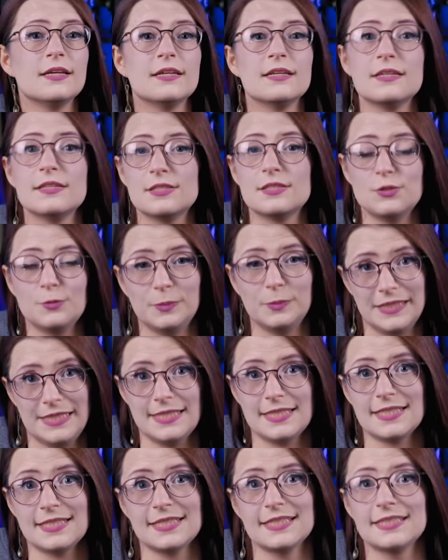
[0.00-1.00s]
So
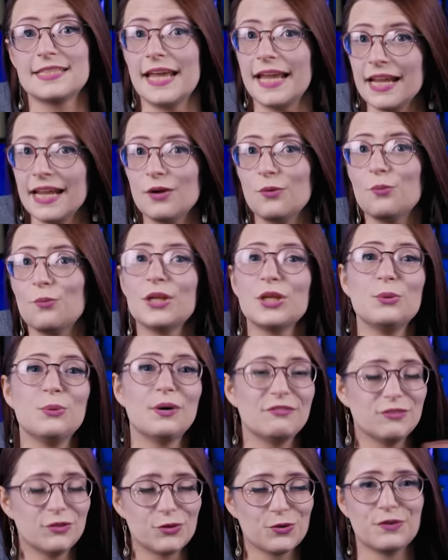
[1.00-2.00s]
please, take what you
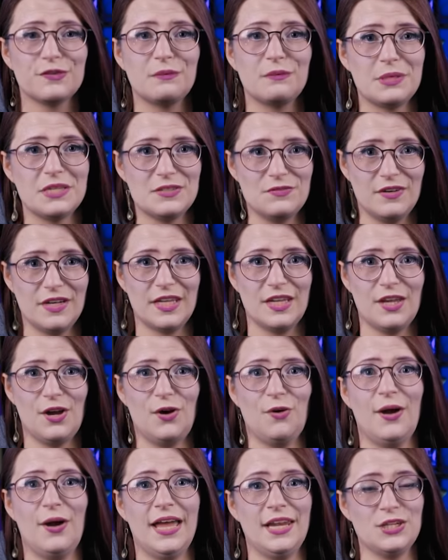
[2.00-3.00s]
have learned from this
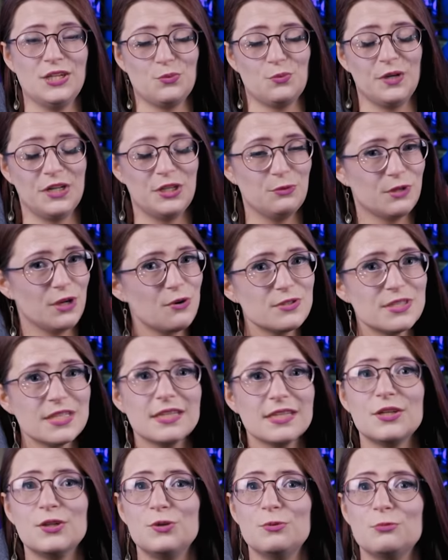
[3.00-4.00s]
video, and when you go see
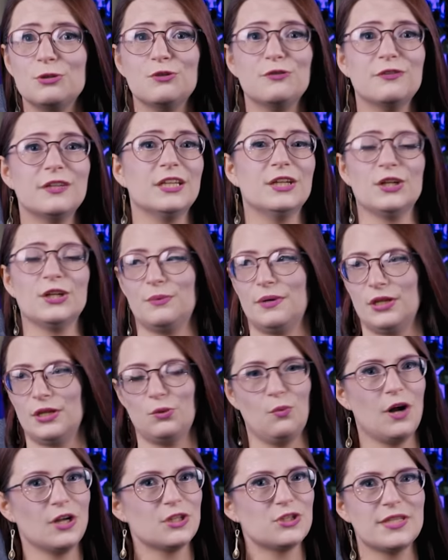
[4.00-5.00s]
the new movie or when you
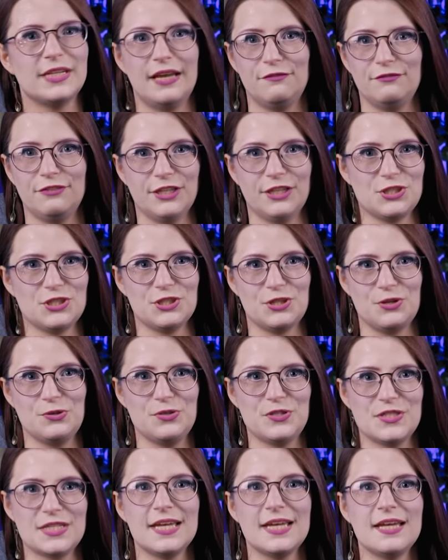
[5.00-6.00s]
watch the Netflix
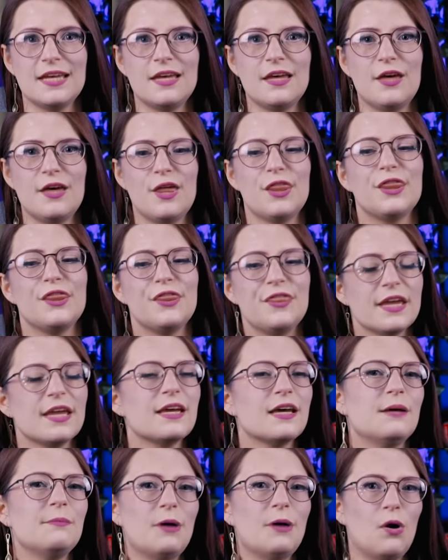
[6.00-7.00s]
shows, think
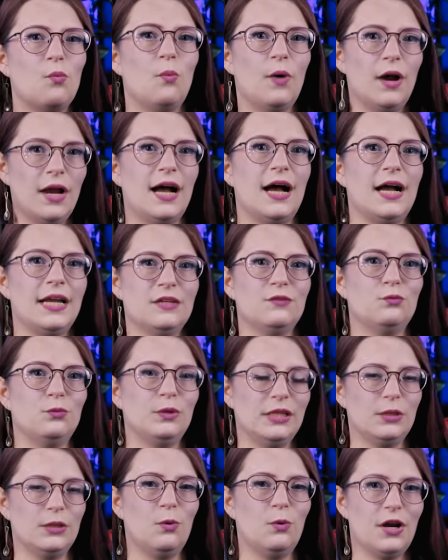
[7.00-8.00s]
about what kind of
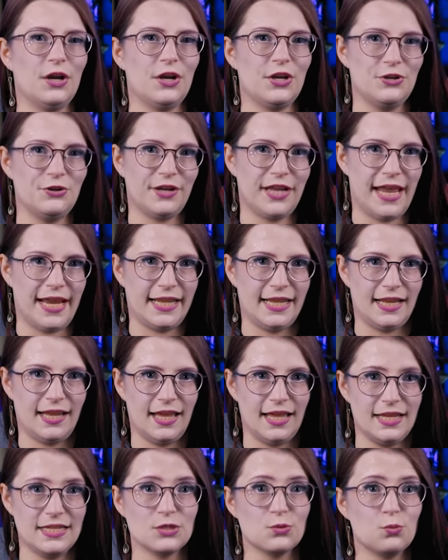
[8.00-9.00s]
Willy Wonka you're getting
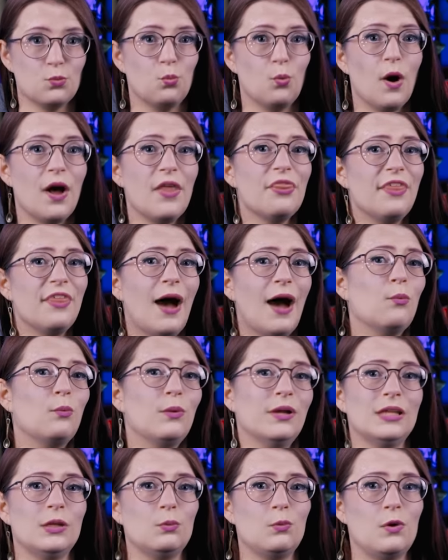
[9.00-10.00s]
and what that
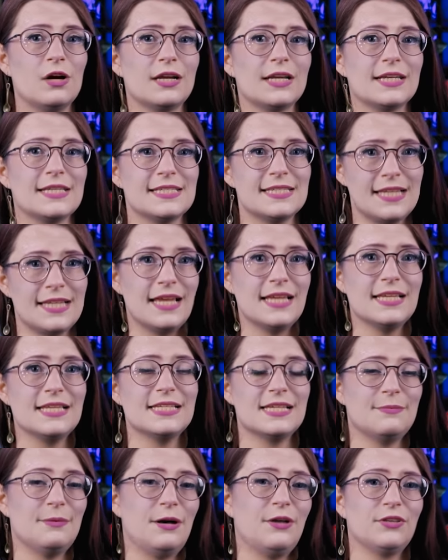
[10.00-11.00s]
Willy Wonka says
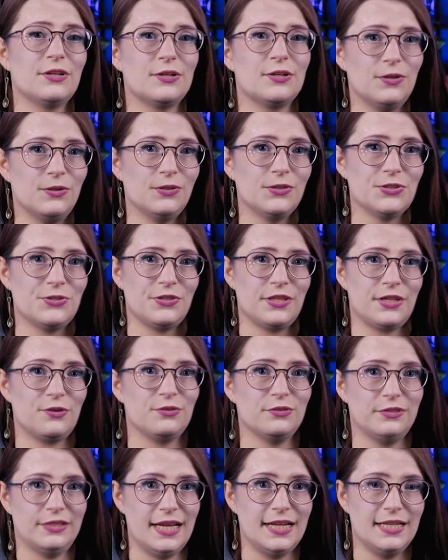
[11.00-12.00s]
about the culture that
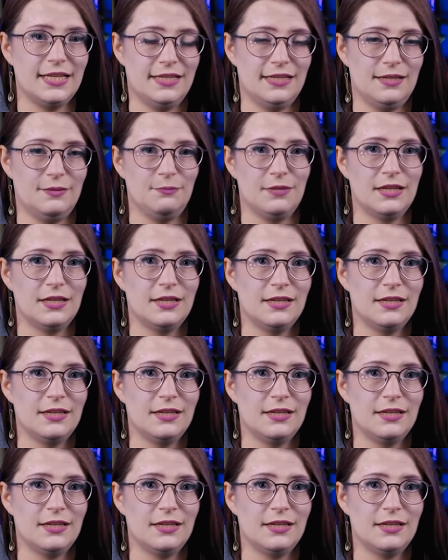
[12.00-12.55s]
created him.